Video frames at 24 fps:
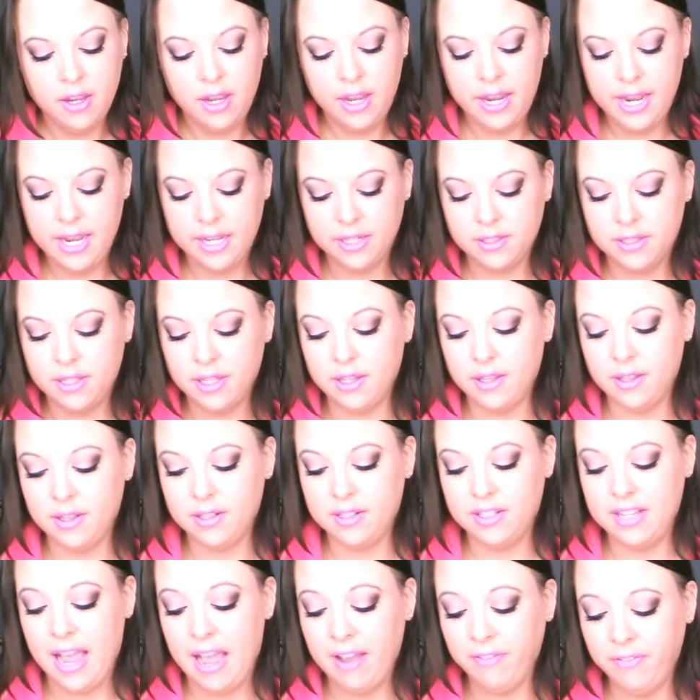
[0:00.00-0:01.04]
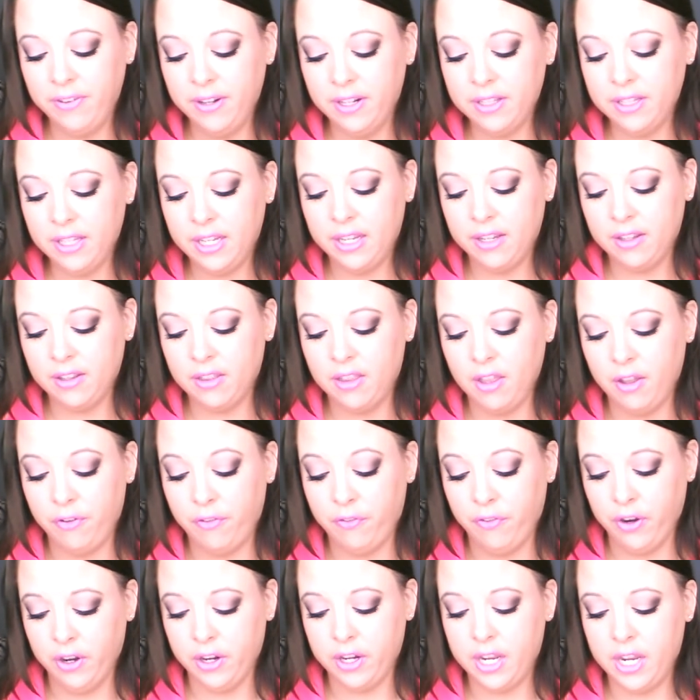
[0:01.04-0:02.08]
is definitely the
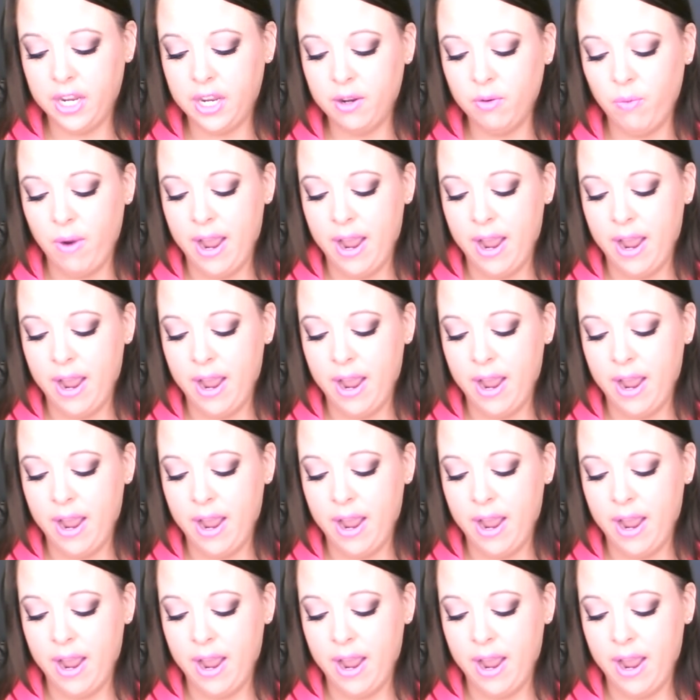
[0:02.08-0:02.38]
Fergie